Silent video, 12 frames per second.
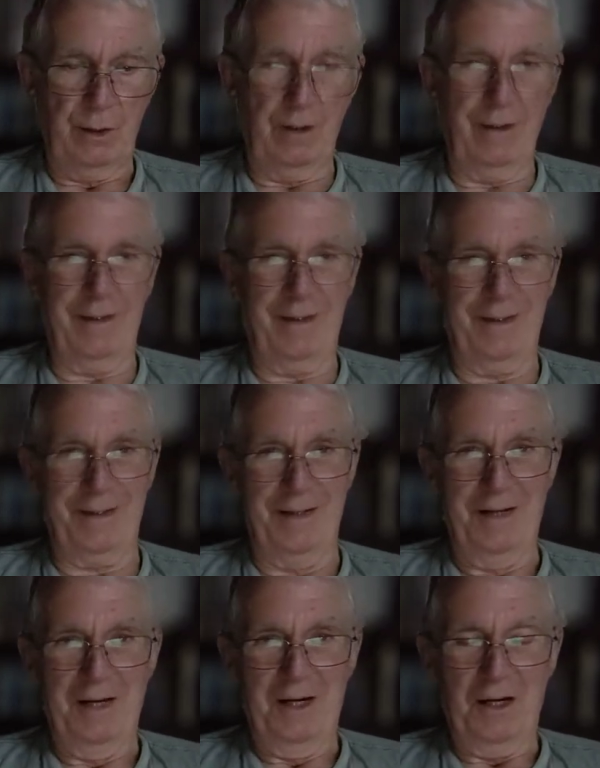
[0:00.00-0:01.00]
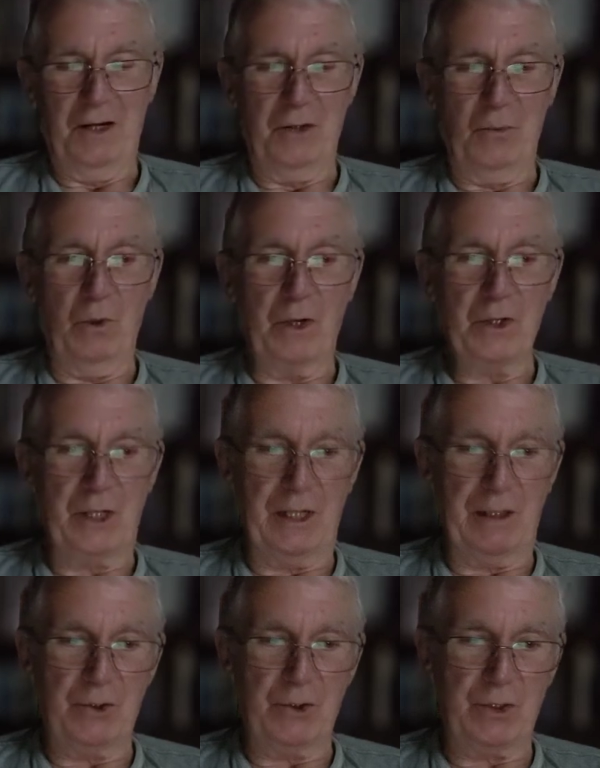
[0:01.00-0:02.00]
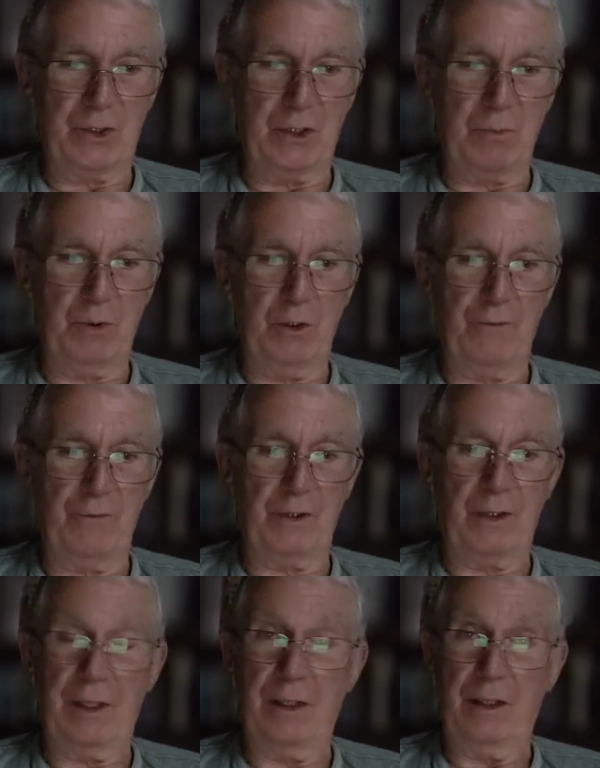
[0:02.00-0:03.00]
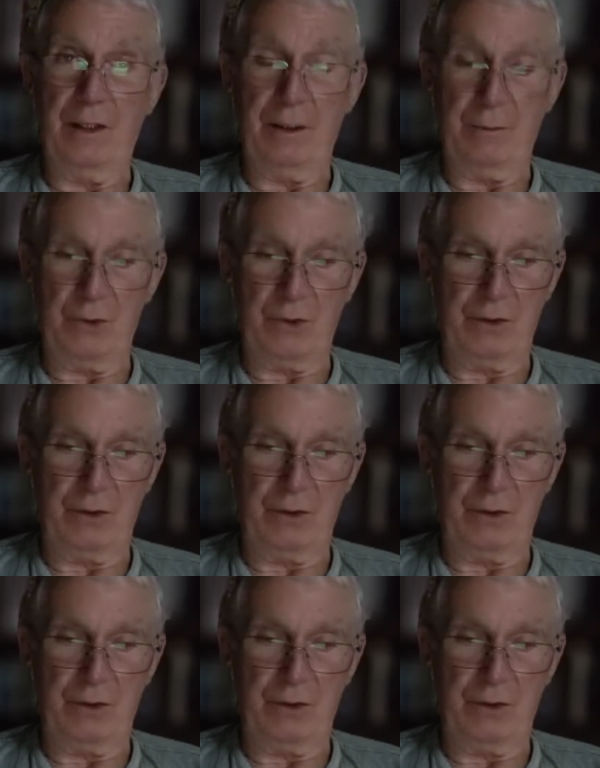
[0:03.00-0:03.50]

And the White House is perfectly named